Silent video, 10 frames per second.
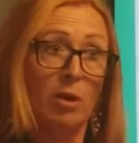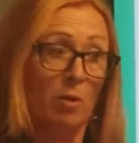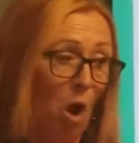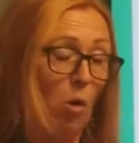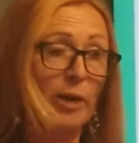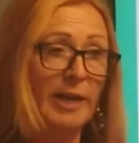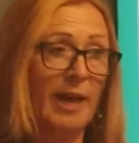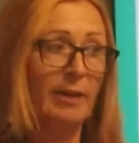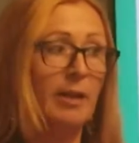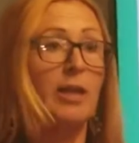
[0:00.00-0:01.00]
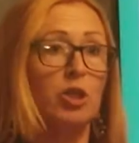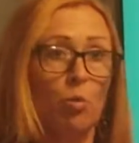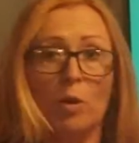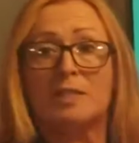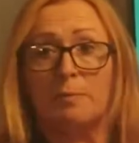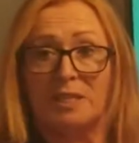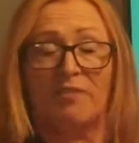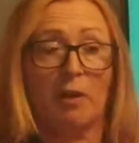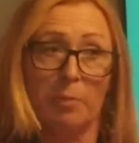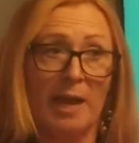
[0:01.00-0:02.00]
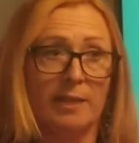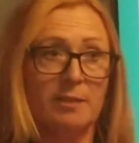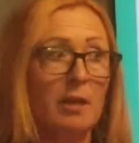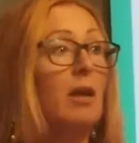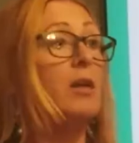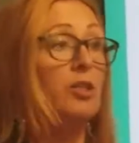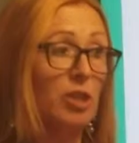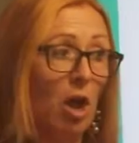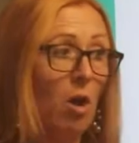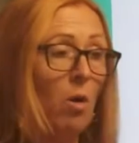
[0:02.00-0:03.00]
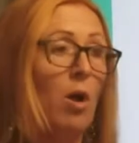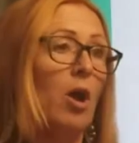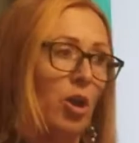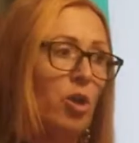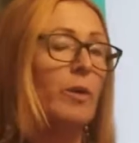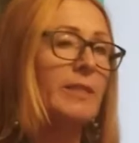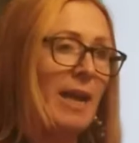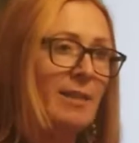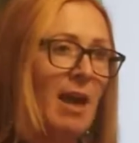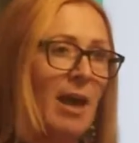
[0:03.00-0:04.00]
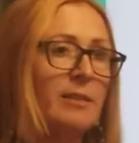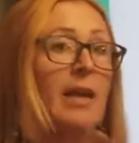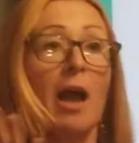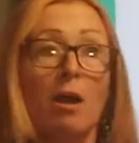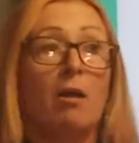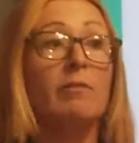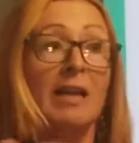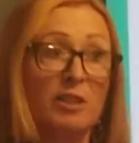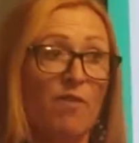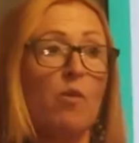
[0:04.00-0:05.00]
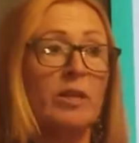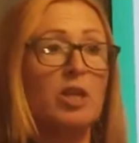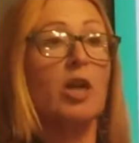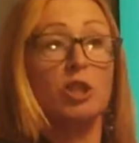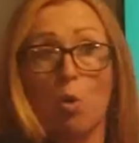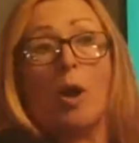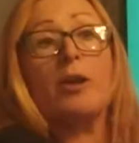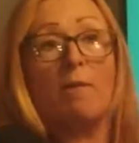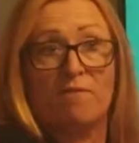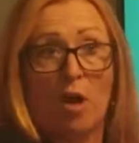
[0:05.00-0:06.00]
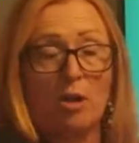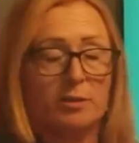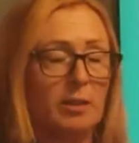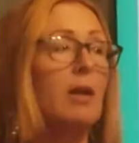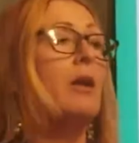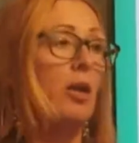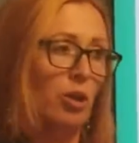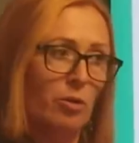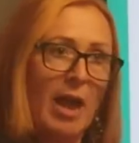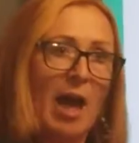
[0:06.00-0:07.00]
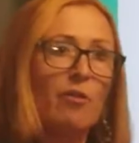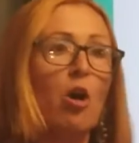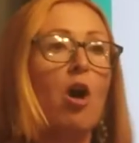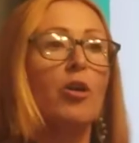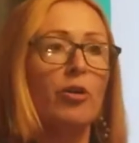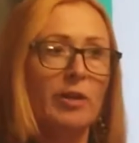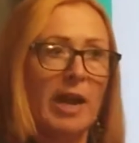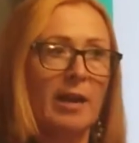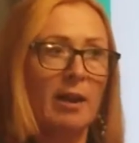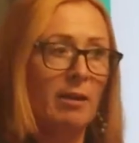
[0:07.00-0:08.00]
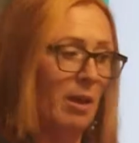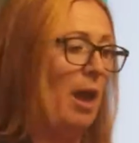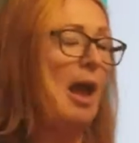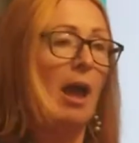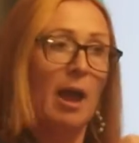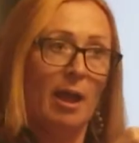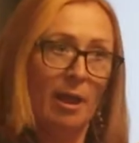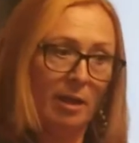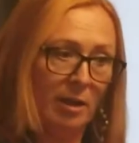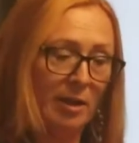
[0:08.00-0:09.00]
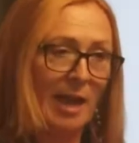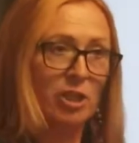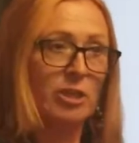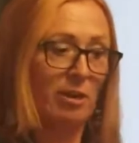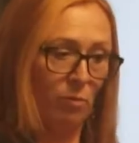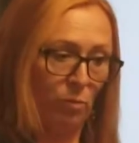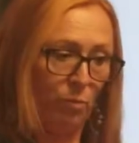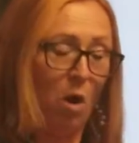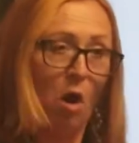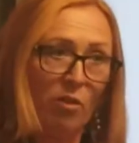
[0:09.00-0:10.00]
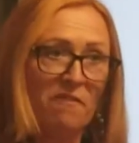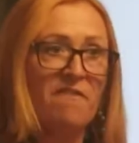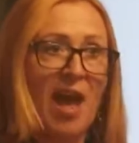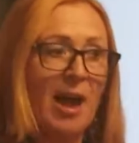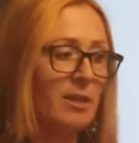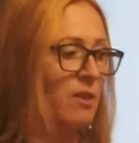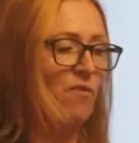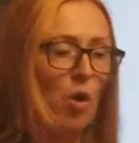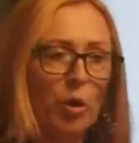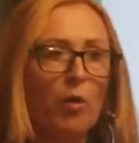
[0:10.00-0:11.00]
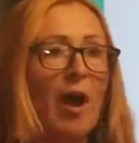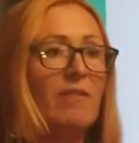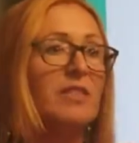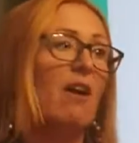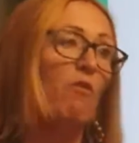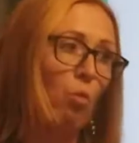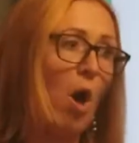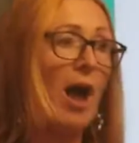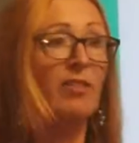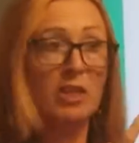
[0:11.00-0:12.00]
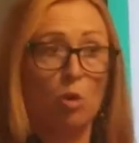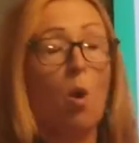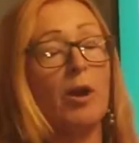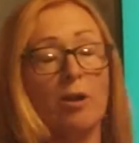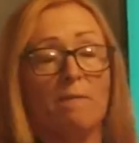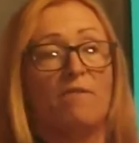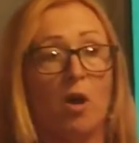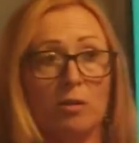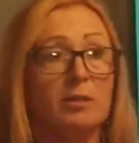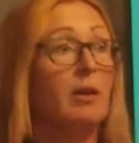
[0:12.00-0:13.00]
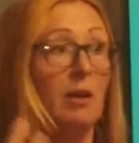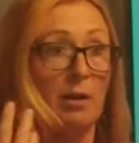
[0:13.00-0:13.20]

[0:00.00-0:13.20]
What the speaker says: hone it into one specific place. So you would take that and say, let's focus on Tequendon Falls. You gather all your data, collect all the facts, photographs of why the Tequendon Falls